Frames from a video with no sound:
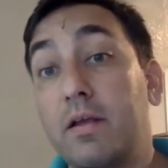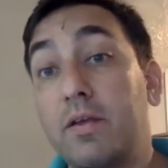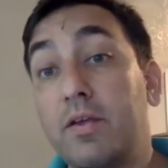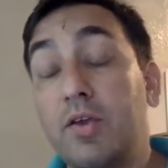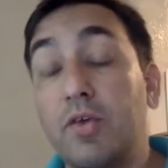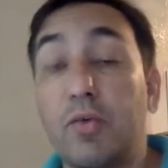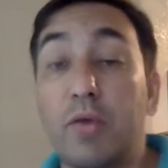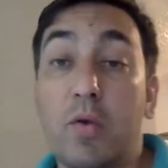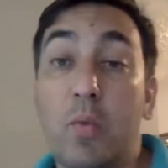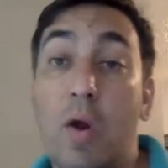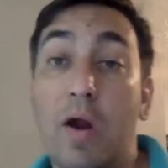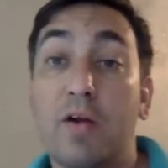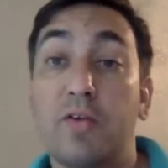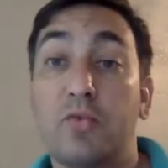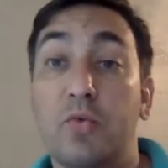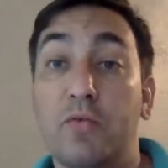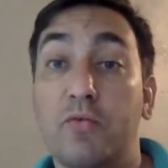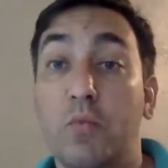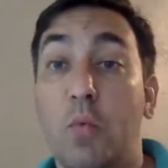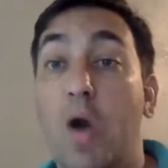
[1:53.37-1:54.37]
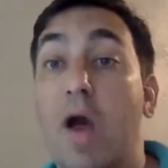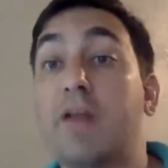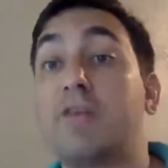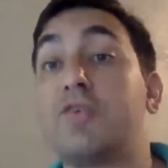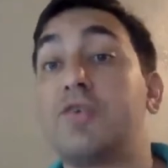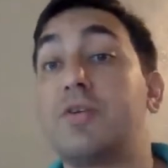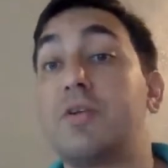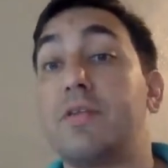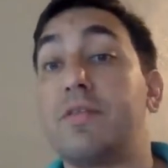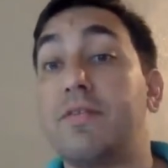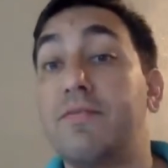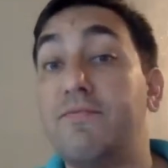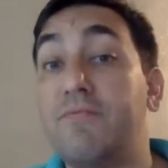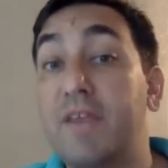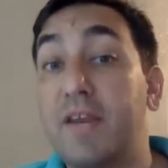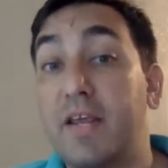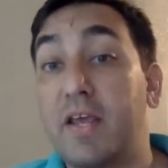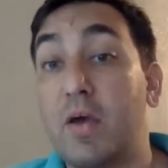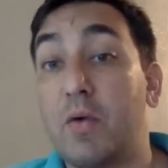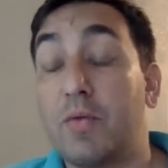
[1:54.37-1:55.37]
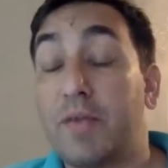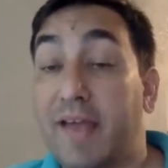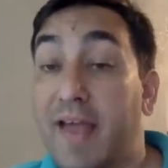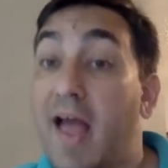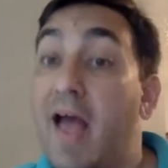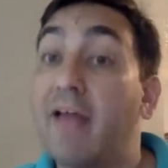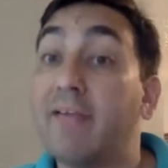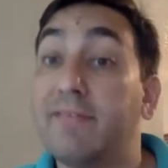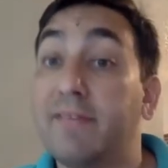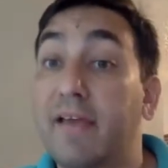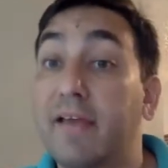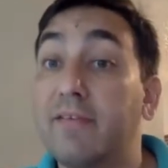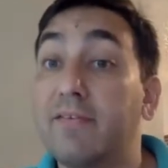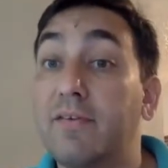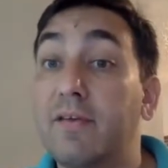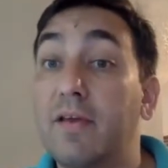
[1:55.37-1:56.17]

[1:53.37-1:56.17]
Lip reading: you're required to have watched the video, the content,